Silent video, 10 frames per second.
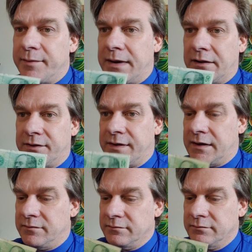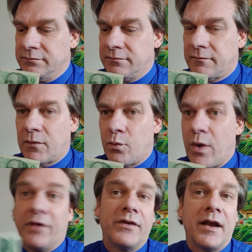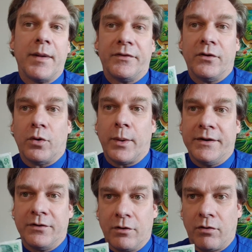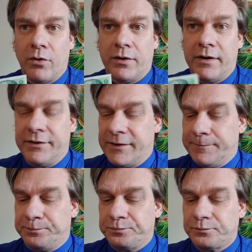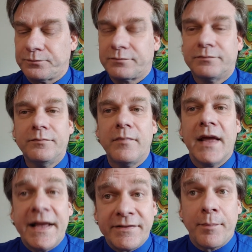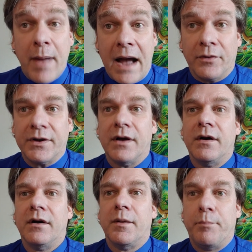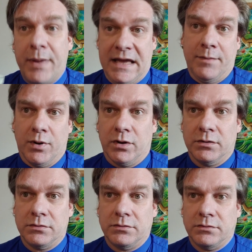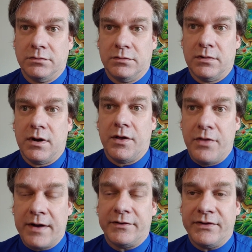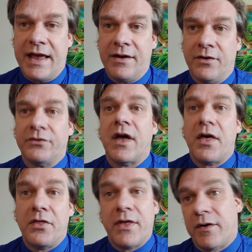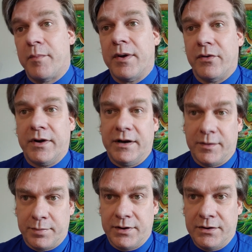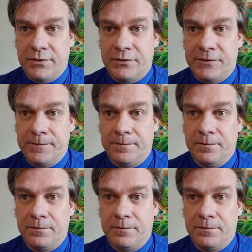about the Norwegian kroner, is it? It's about people, their skills, their ability to produce.